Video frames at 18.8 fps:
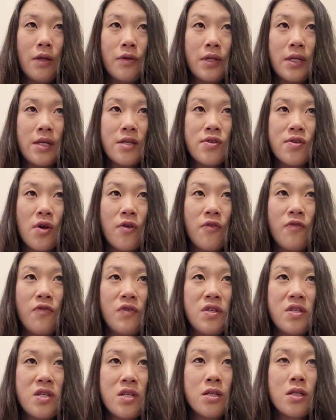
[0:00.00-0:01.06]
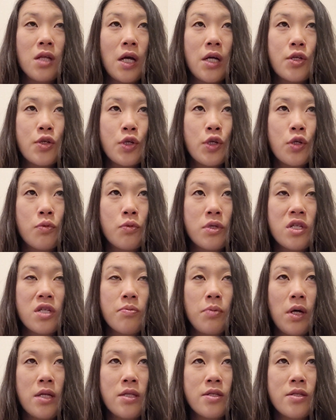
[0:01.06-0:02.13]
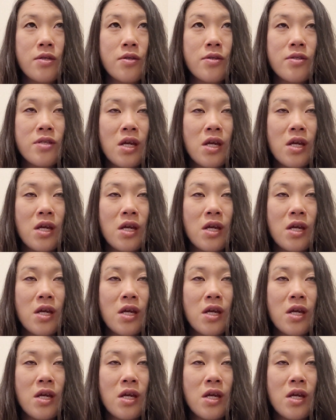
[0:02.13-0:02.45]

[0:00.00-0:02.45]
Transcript: These are physiological responses,